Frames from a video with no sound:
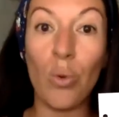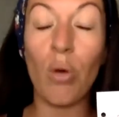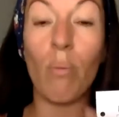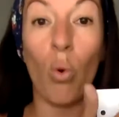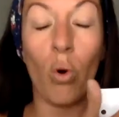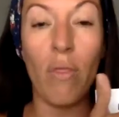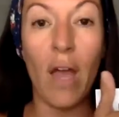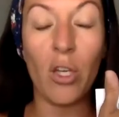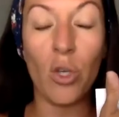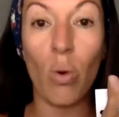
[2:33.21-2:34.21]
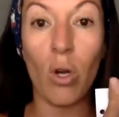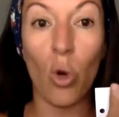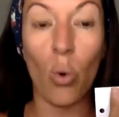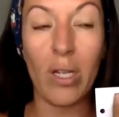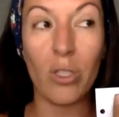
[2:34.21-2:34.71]
the more that you are
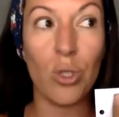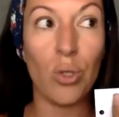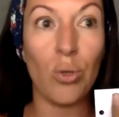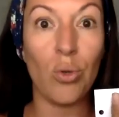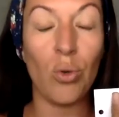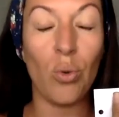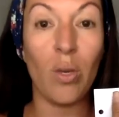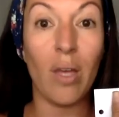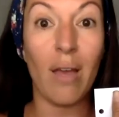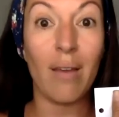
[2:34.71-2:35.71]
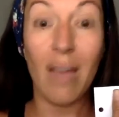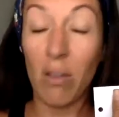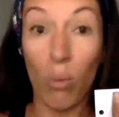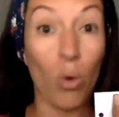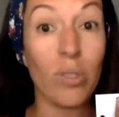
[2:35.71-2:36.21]
going to,
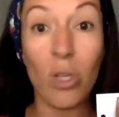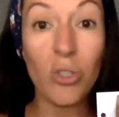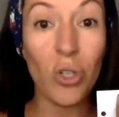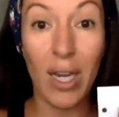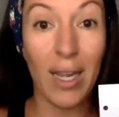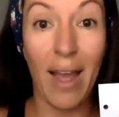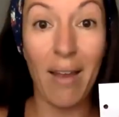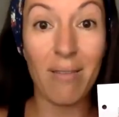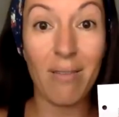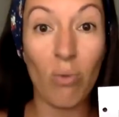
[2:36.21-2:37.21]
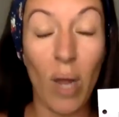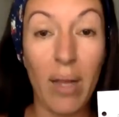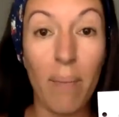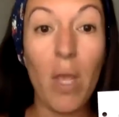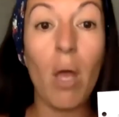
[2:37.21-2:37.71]
the more results you're going to get, right?